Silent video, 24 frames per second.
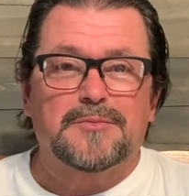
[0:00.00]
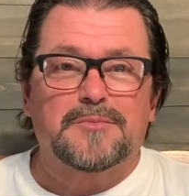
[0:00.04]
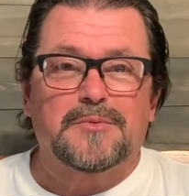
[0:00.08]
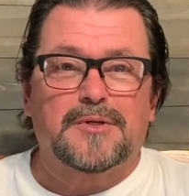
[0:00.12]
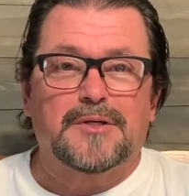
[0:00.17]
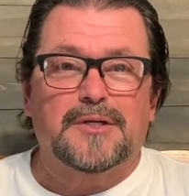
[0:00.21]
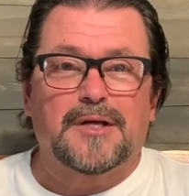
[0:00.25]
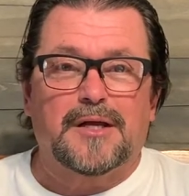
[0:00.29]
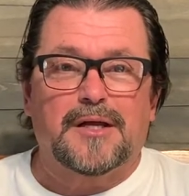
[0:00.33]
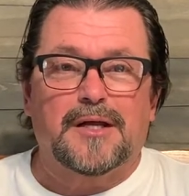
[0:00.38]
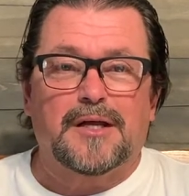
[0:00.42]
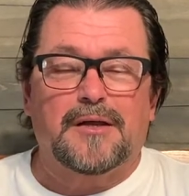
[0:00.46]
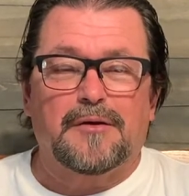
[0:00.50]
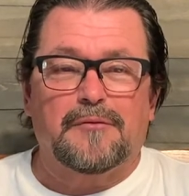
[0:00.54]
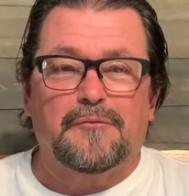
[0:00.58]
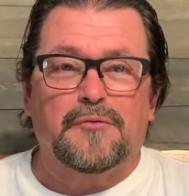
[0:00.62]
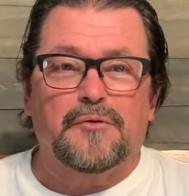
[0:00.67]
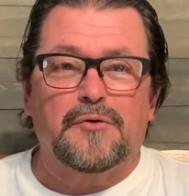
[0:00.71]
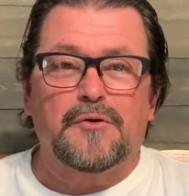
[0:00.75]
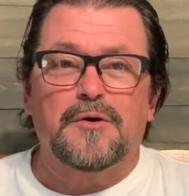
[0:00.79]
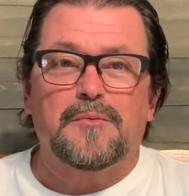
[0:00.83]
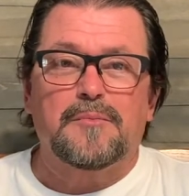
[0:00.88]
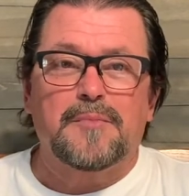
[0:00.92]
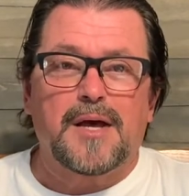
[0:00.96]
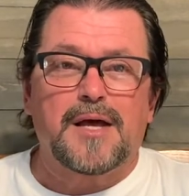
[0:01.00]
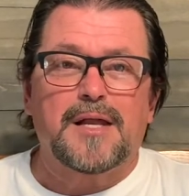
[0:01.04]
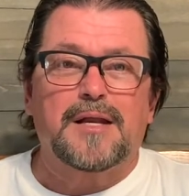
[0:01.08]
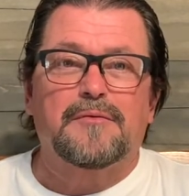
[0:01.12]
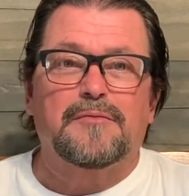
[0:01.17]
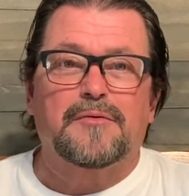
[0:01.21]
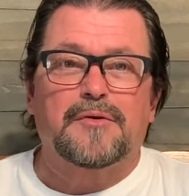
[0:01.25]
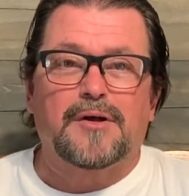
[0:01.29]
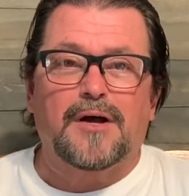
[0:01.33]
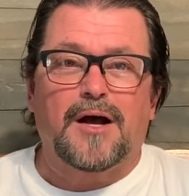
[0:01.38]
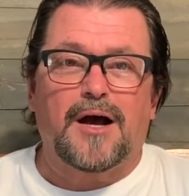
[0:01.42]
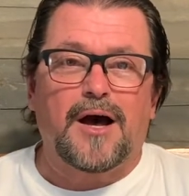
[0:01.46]
But if you're a man
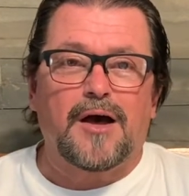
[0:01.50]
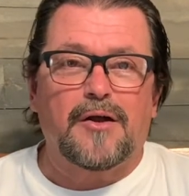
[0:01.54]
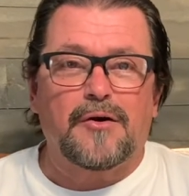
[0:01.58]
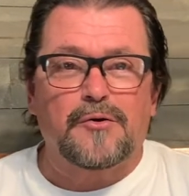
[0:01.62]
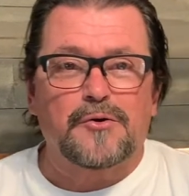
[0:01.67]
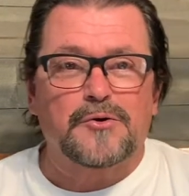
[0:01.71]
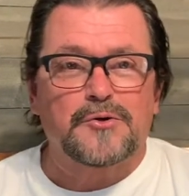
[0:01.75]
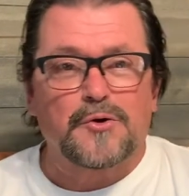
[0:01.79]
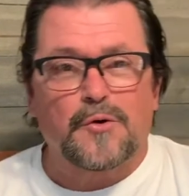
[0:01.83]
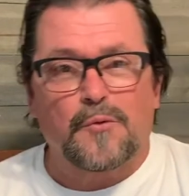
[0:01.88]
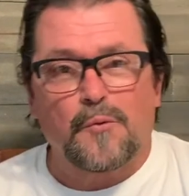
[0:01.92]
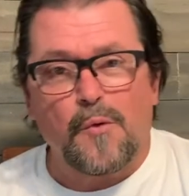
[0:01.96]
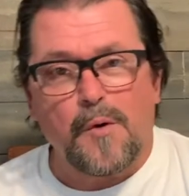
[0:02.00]
of God or a